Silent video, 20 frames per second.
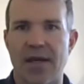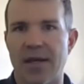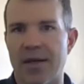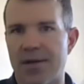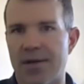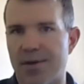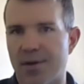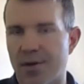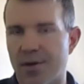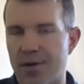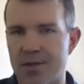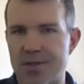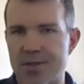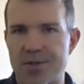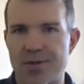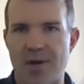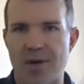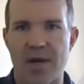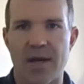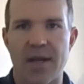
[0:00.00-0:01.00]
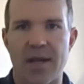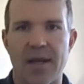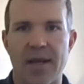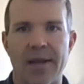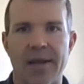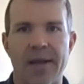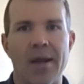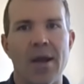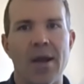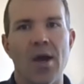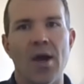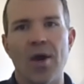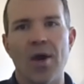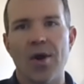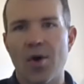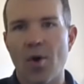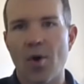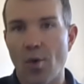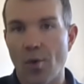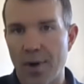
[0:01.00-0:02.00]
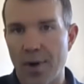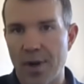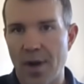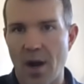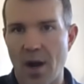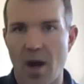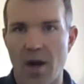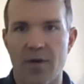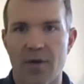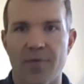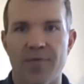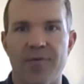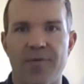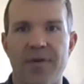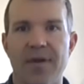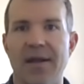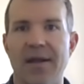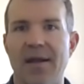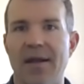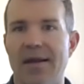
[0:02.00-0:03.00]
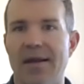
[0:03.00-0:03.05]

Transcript: endurance training, choreography,